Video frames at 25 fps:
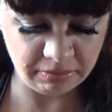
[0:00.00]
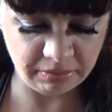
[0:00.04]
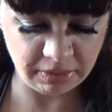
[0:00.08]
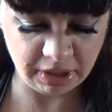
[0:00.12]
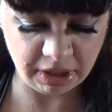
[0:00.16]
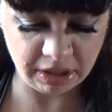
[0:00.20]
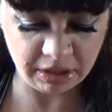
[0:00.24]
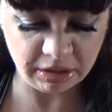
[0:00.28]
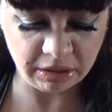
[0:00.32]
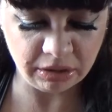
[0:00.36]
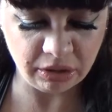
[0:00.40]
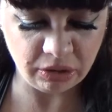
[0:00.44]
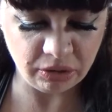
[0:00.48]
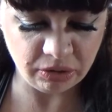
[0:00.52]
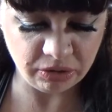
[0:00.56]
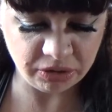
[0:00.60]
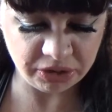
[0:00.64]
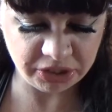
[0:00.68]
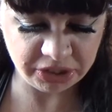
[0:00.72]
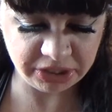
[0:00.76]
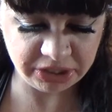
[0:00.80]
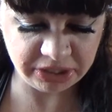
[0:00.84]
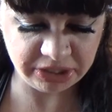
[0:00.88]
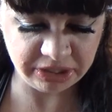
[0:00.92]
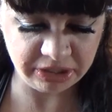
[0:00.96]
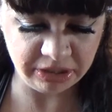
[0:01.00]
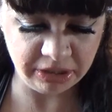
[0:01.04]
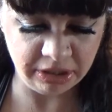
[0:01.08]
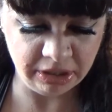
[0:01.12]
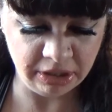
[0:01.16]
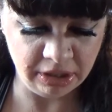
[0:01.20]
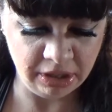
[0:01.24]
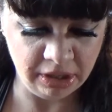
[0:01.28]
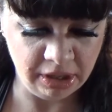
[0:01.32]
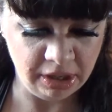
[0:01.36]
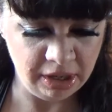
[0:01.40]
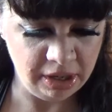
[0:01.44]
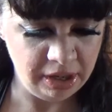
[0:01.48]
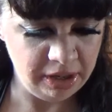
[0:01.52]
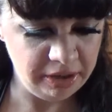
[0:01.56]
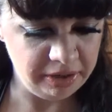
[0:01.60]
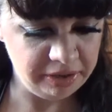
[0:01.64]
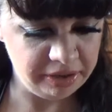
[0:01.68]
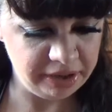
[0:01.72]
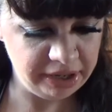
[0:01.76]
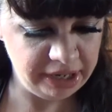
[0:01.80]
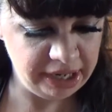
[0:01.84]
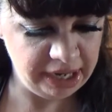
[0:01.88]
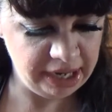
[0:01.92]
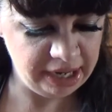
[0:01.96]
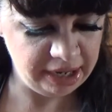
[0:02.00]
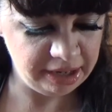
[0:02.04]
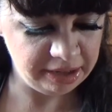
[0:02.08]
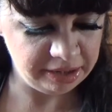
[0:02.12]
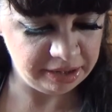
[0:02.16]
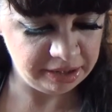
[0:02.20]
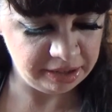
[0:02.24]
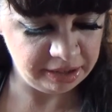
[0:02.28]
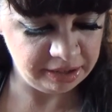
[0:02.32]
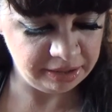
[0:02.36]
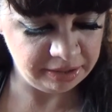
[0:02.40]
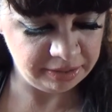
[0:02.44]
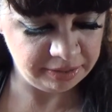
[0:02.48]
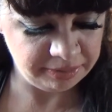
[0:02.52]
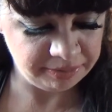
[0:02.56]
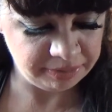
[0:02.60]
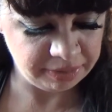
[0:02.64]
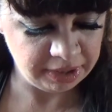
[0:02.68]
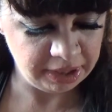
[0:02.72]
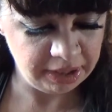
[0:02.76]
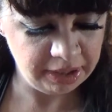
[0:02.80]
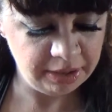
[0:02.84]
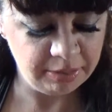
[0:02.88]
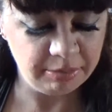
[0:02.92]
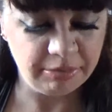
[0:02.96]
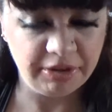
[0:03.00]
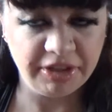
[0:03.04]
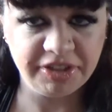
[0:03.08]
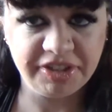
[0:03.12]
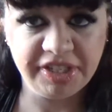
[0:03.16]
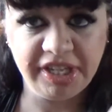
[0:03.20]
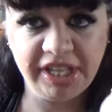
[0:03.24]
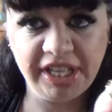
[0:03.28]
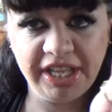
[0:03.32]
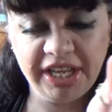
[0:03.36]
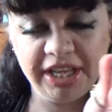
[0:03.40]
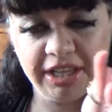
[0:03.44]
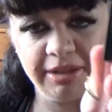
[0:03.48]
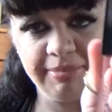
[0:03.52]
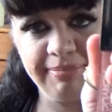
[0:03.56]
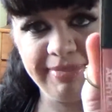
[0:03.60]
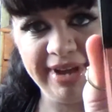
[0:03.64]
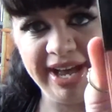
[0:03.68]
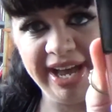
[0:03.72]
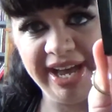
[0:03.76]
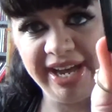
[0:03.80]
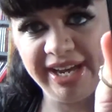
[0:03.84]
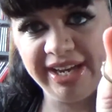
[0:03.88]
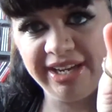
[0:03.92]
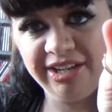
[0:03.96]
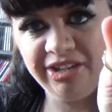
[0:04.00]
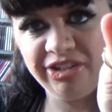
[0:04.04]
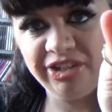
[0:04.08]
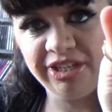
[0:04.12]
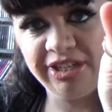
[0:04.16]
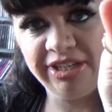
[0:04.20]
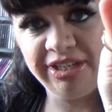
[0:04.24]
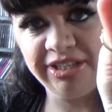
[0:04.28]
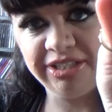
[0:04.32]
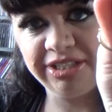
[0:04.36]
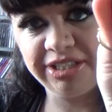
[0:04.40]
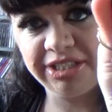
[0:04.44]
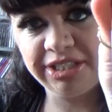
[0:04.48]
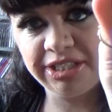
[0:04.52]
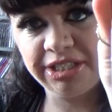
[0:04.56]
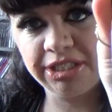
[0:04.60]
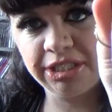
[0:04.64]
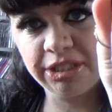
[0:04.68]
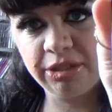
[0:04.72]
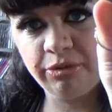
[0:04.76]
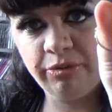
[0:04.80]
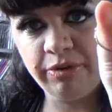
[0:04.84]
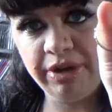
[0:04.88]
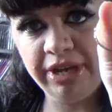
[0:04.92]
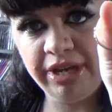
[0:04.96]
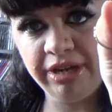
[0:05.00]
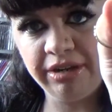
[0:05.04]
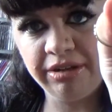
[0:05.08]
gloss than anything. Plus, I like the packaging. It's square.